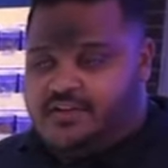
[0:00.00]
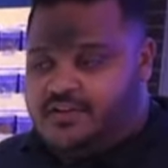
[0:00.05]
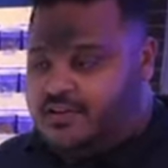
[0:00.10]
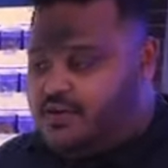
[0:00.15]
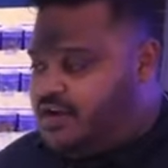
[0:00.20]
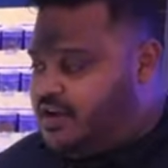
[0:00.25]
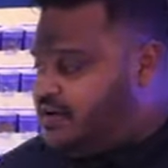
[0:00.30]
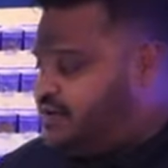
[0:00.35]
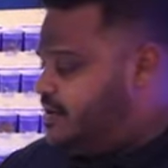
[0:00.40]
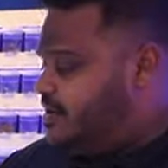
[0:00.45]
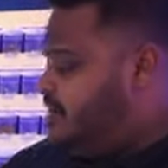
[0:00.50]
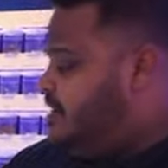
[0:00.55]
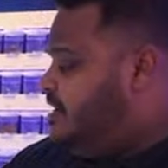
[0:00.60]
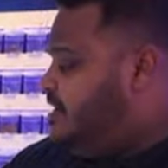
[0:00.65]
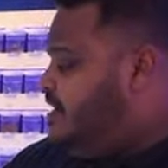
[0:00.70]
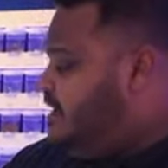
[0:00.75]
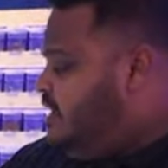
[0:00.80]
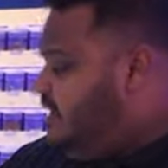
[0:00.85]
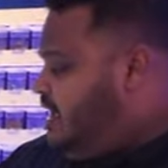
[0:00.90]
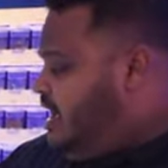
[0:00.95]
they're under,
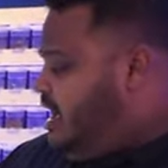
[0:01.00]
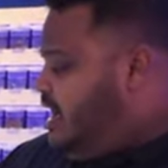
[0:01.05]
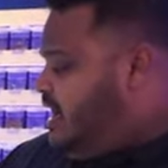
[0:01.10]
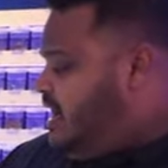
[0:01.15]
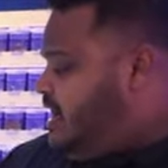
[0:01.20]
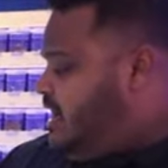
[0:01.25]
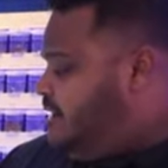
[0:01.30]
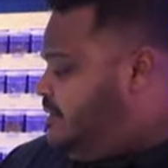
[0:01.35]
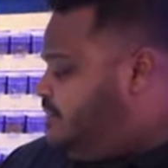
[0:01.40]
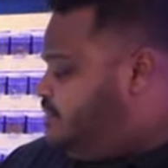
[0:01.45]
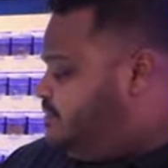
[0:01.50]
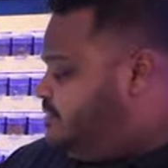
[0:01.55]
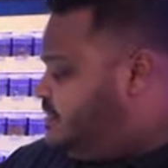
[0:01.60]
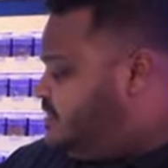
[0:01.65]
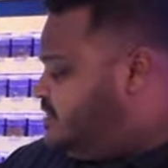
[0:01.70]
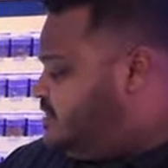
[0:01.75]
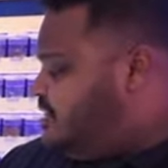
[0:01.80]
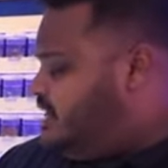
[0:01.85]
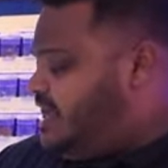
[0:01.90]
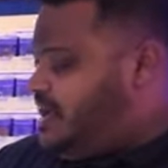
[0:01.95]

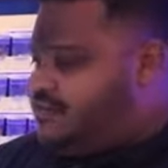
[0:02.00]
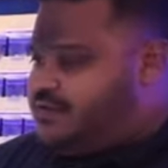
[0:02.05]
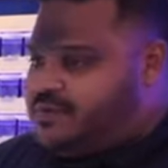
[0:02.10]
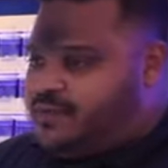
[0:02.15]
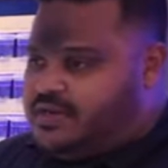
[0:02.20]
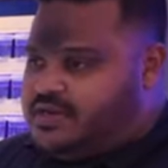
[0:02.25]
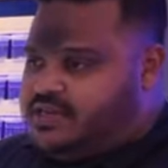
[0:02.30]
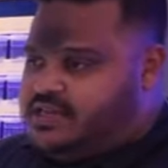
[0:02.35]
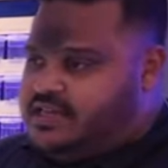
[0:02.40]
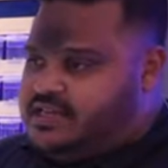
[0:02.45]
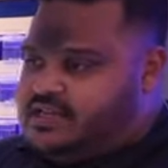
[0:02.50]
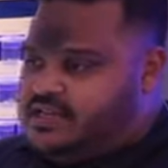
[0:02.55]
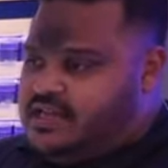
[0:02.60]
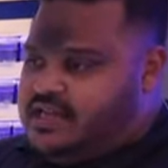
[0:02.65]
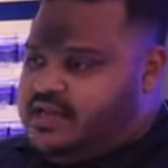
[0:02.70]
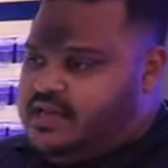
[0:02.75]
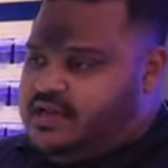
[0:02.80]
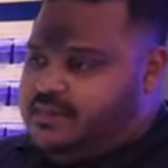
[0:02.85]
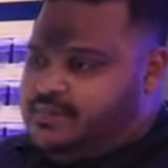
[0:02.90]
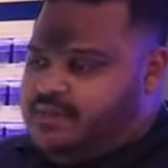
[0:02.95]
just so that everyone can
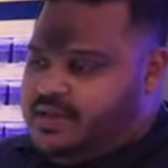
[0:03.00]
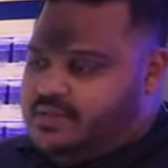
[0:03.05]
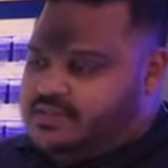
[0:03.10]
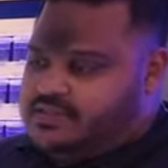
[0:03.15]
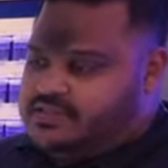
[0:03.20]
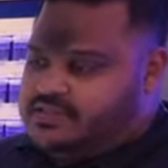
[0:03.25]
be able